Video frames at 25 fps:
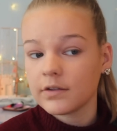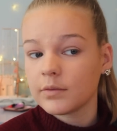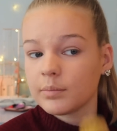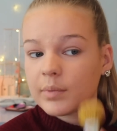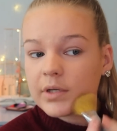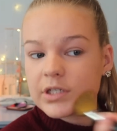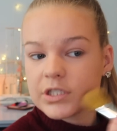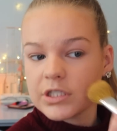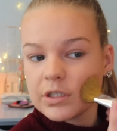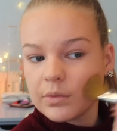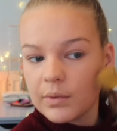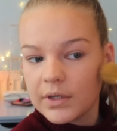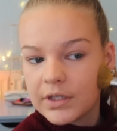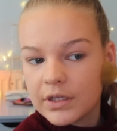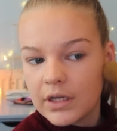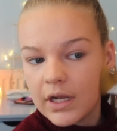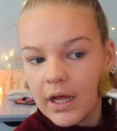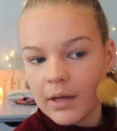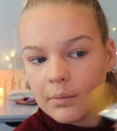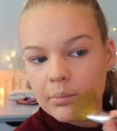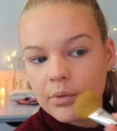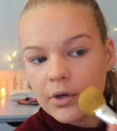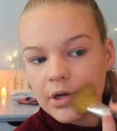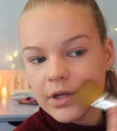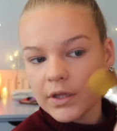especially when you're
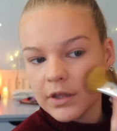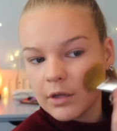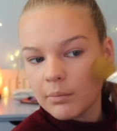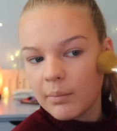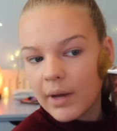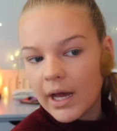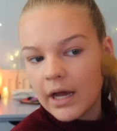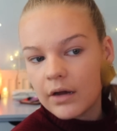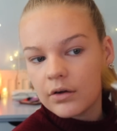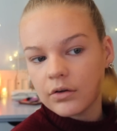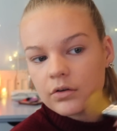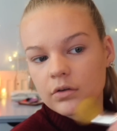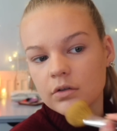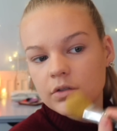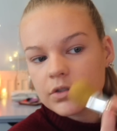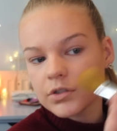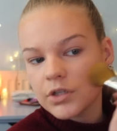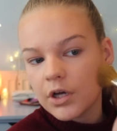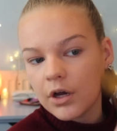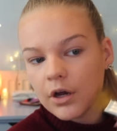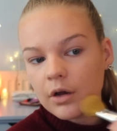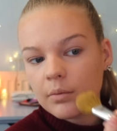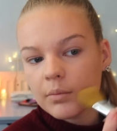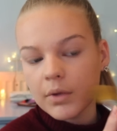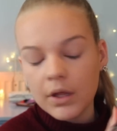like putting the powder on
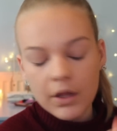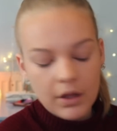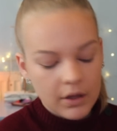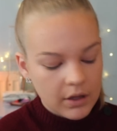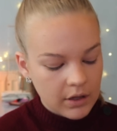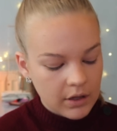top.